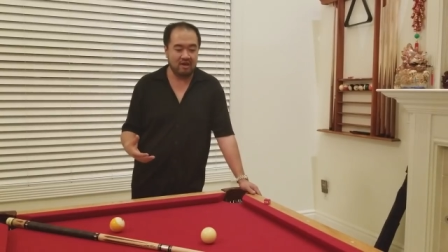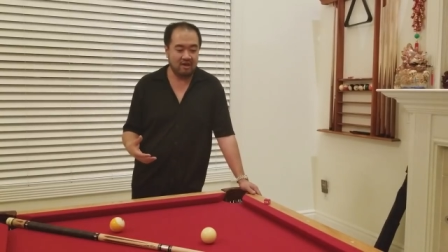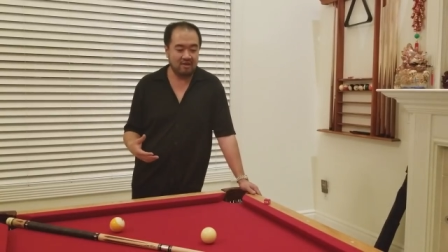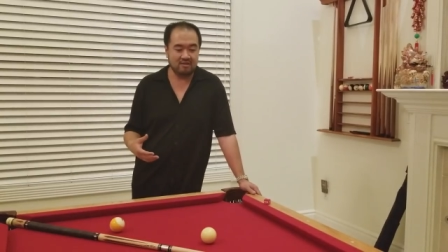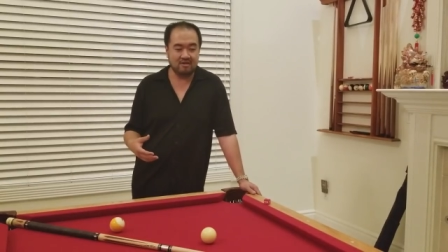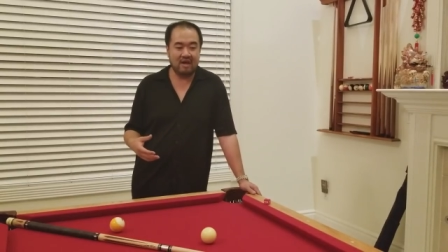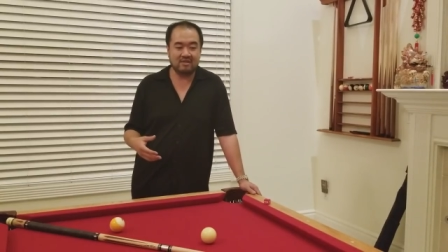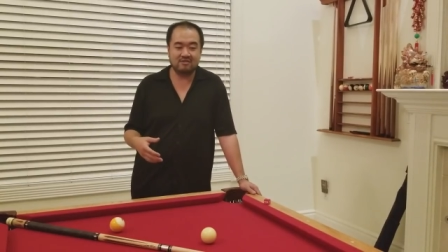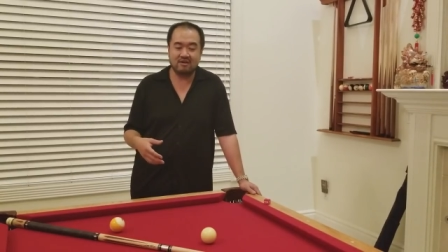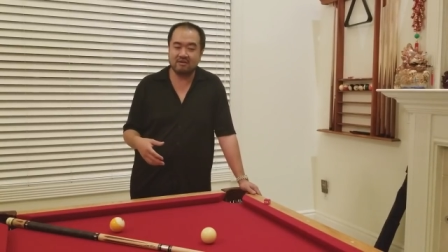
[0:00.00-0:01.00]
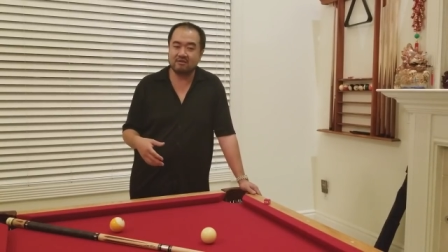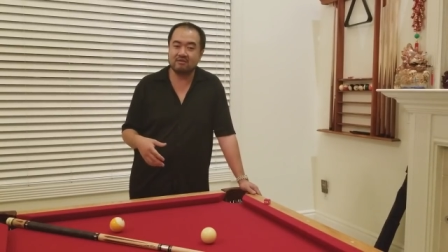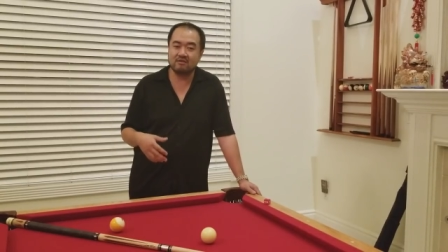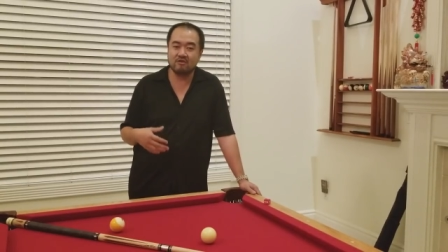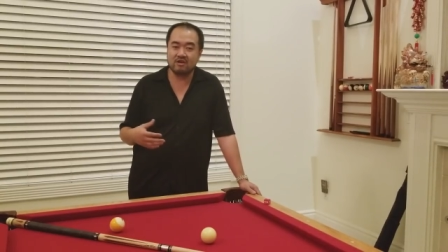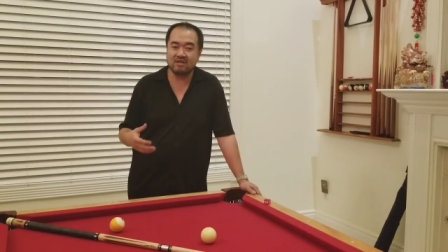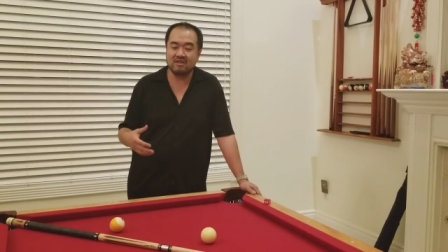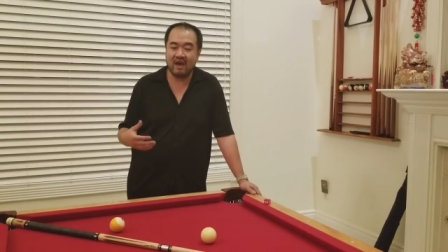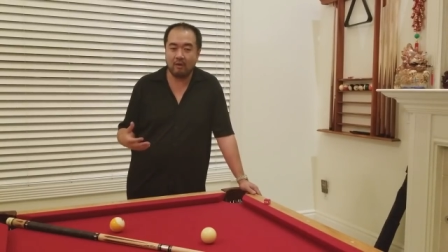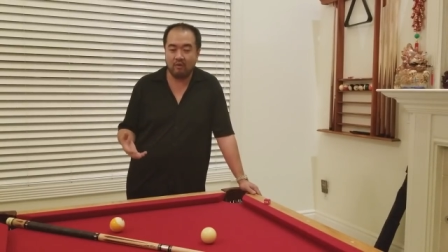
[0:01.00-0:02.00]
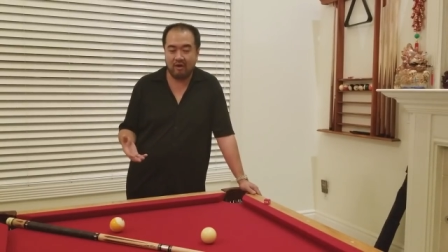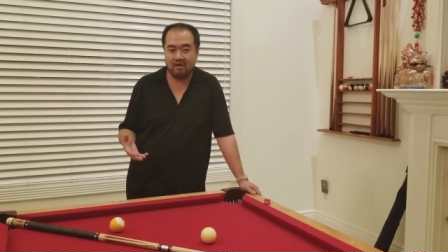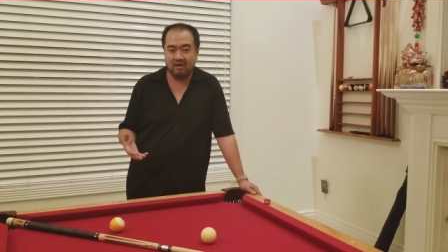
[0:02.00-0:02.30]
and I started learning that way.